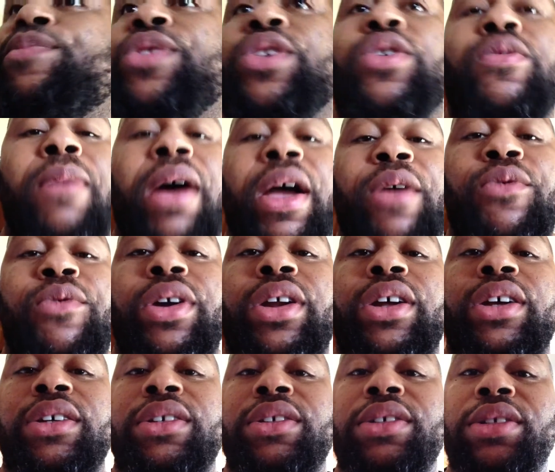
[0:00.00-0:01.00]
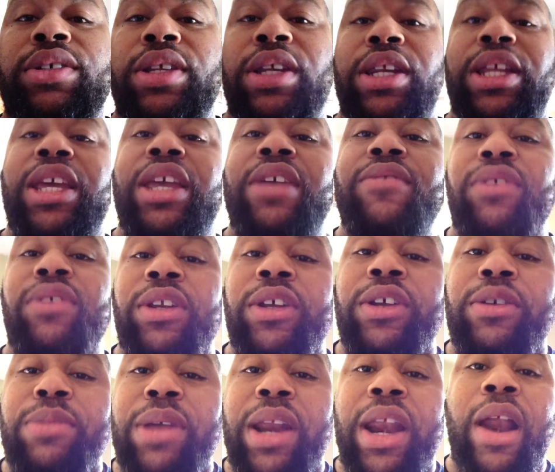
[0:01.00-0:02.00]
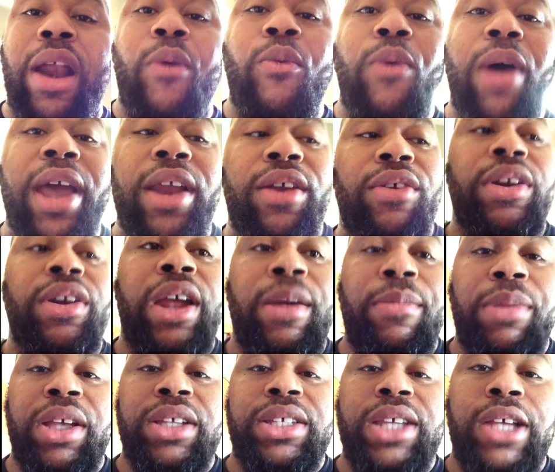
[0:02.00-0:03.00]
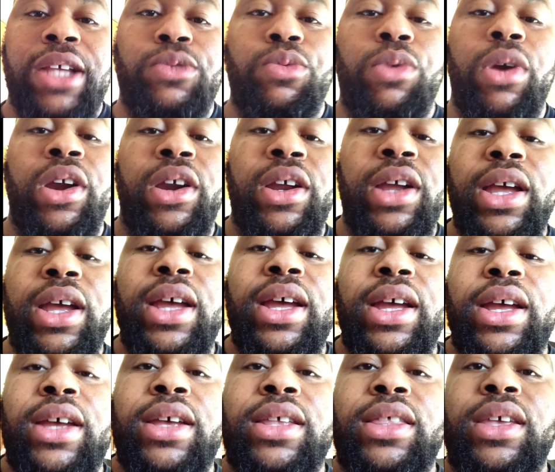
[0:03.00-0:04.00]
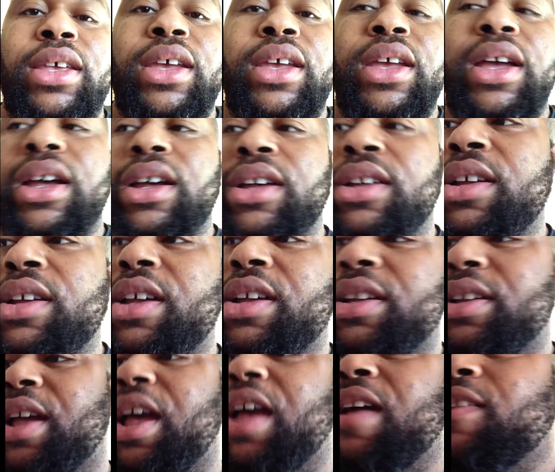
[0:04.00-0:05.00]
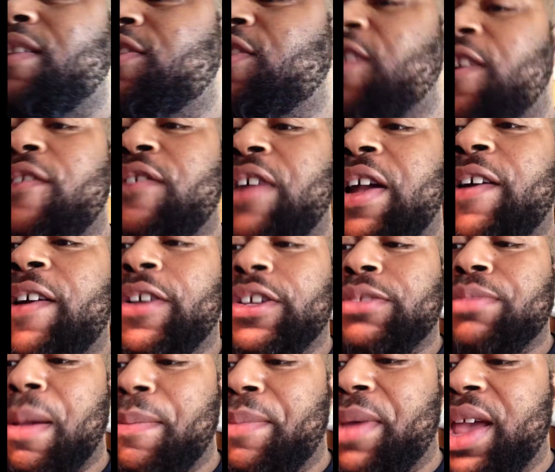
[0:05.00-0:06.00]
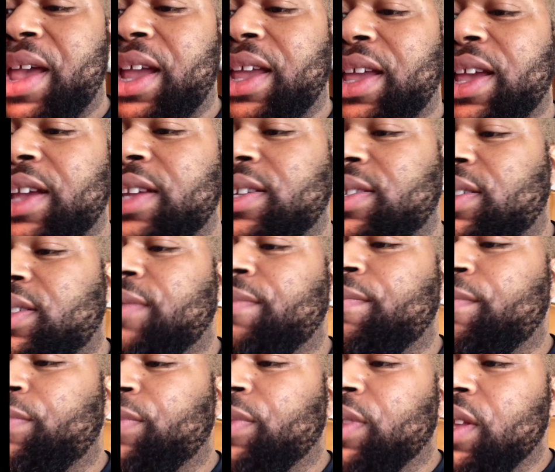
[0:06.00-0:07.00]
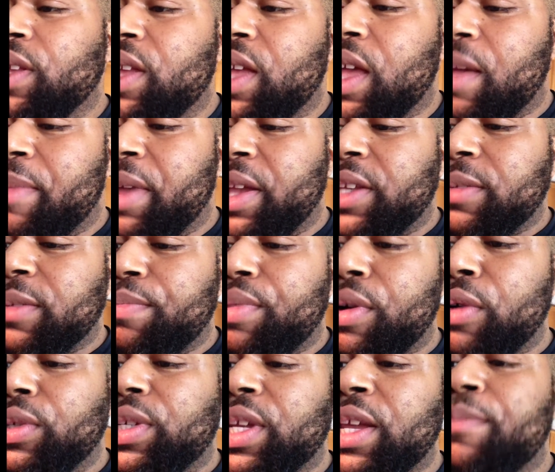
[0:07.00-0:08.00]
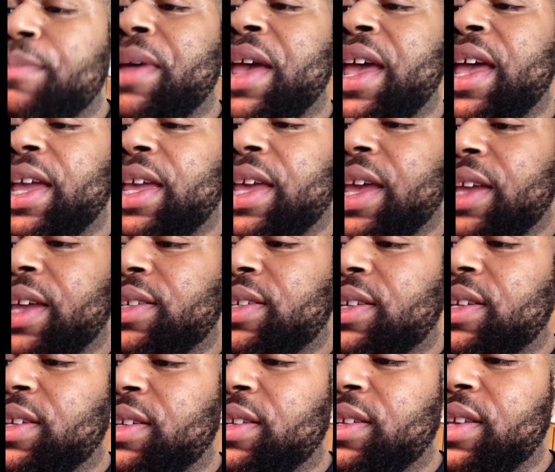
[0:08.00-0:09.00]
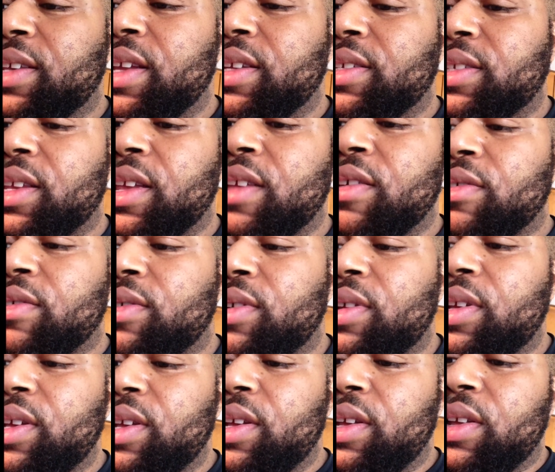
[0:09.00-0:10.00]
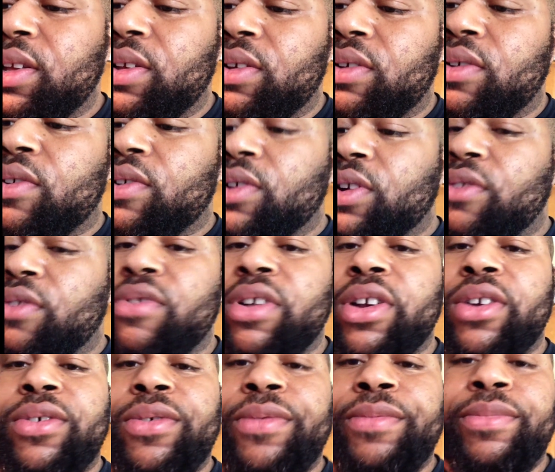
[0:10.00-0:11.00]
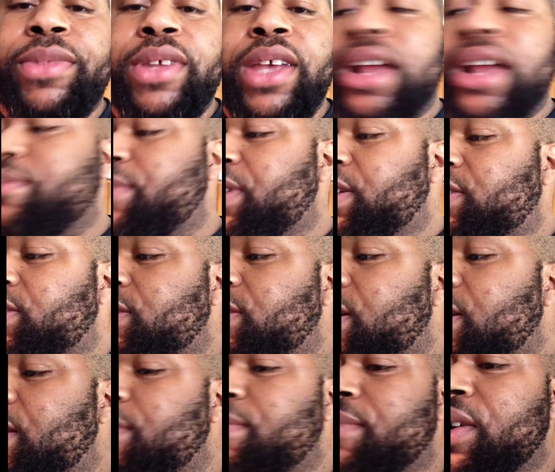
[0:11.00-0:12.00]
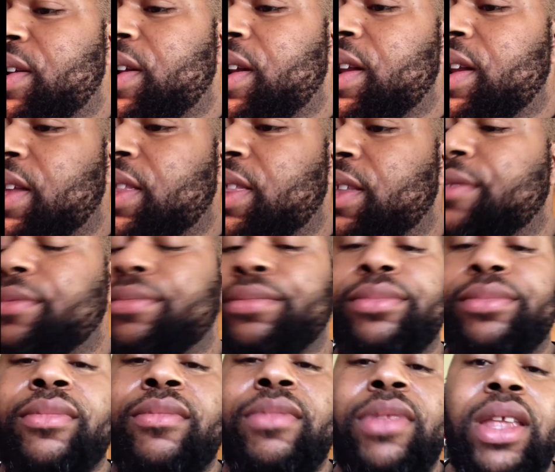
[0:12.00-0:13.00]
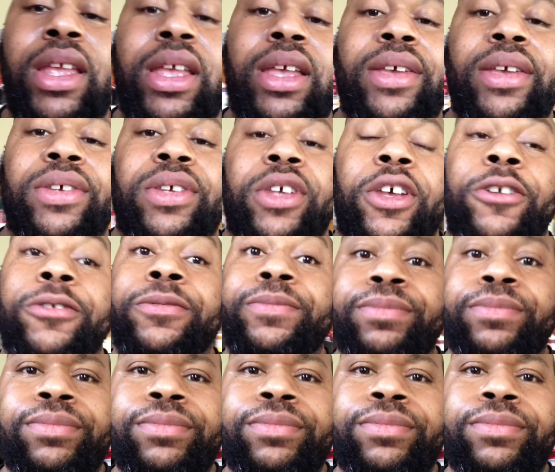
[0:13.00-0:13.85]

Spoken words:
you might want to leave a little bit of that white on there, because that's where the, I have to turn around because my pancakes, I make some protein pancakes. They're still on the griddle. Got to make sure I ain't burning nothing. So,